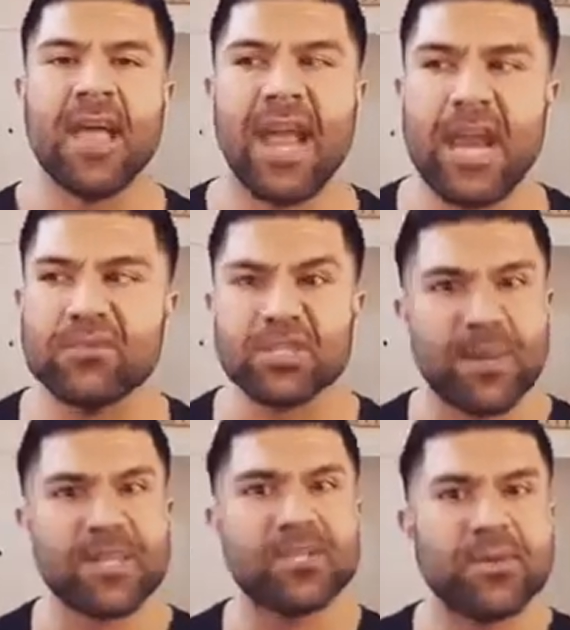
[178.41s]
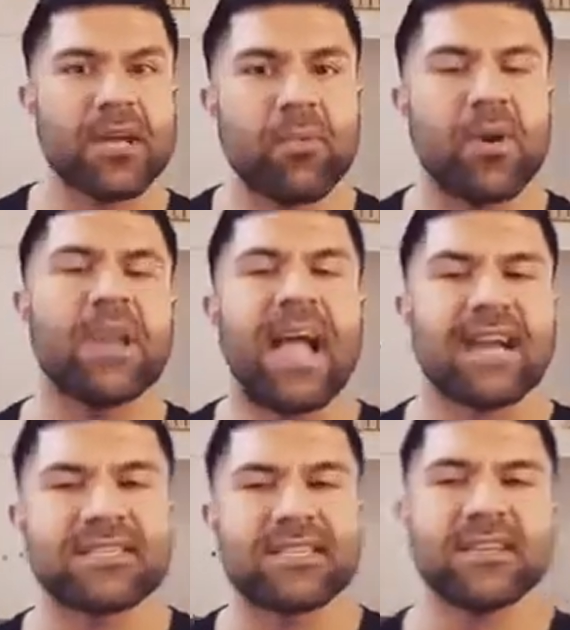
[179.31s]
And it was just by doing that one
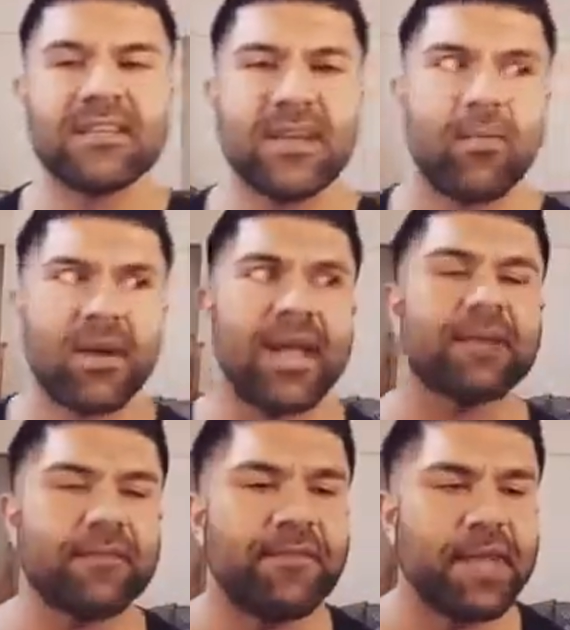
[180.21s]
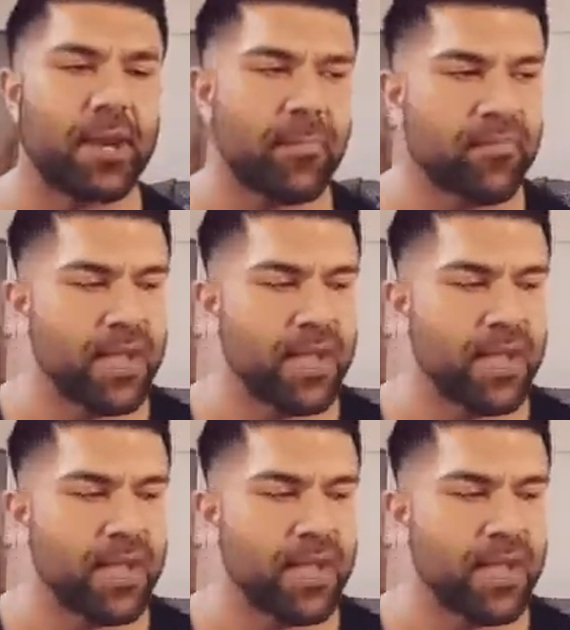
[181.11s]
act of fear.